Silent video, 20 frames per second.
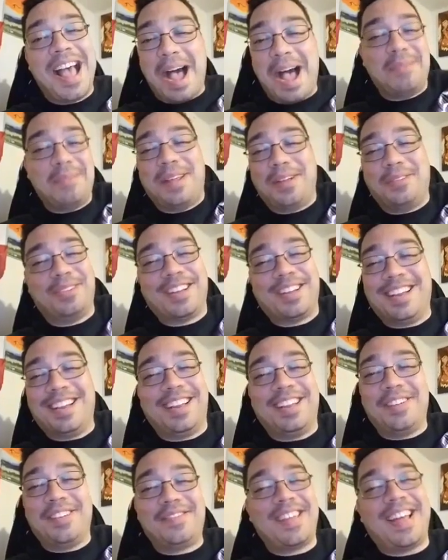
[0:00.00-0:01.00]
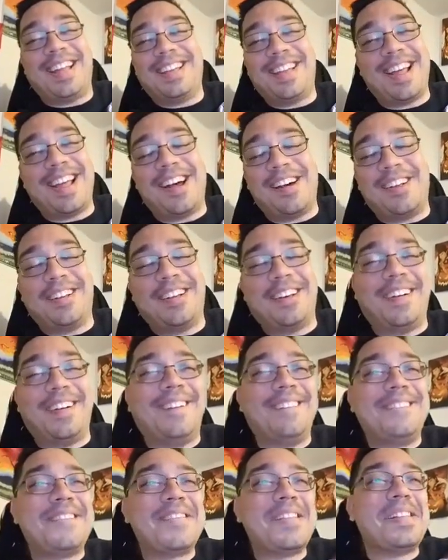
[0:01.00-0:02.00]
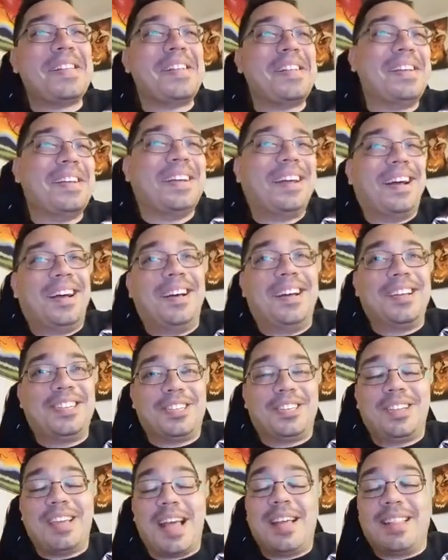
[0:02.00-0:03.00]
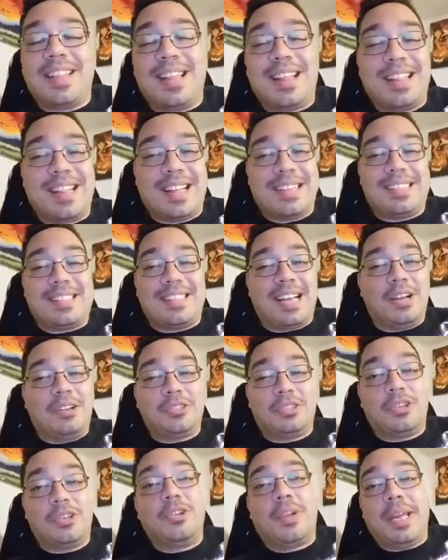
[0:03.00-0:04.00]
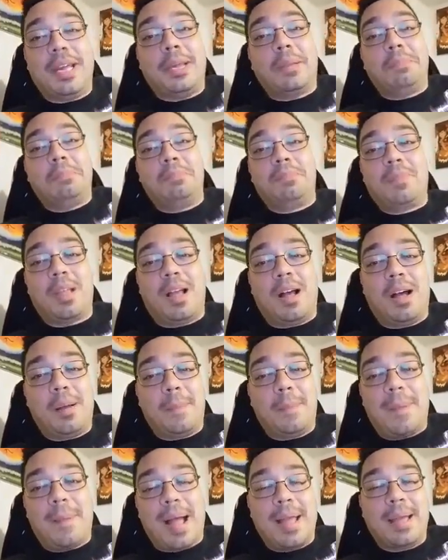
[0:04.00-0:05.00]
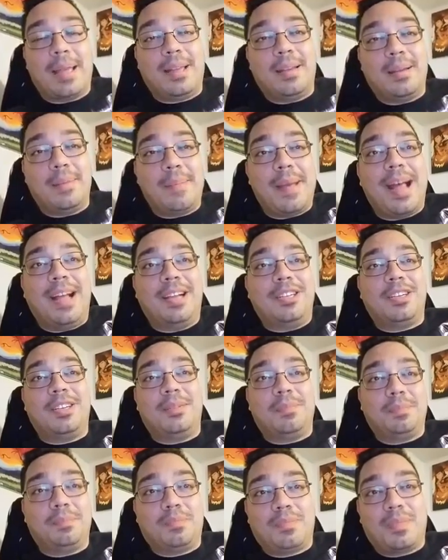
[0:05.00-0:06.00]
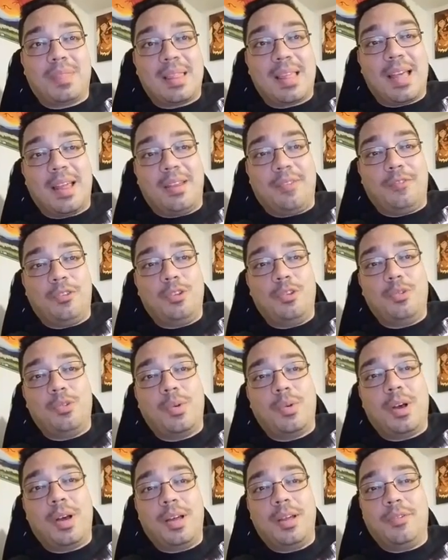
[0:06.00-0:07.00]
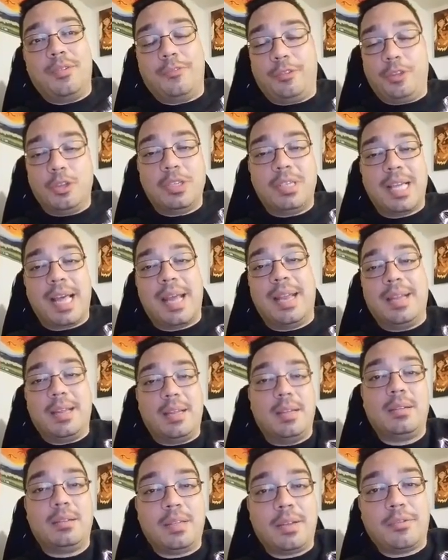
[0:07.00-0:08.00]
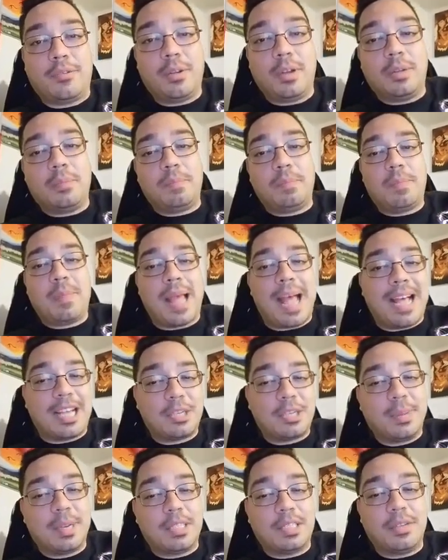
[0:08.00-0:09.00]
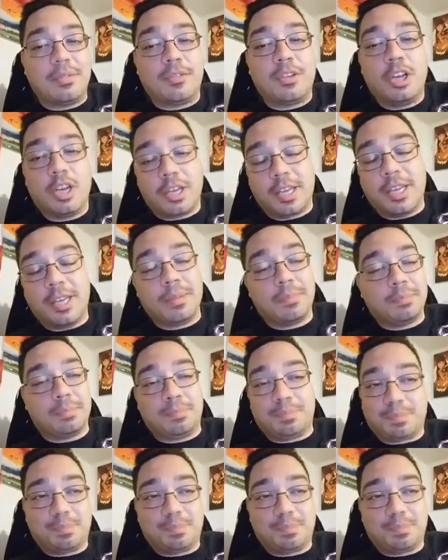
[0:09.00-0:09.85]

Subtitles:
I'm never gonna live that down, huh? So yeah, that sounds great. I can imagine that if you infuse that in different aspects of cooking,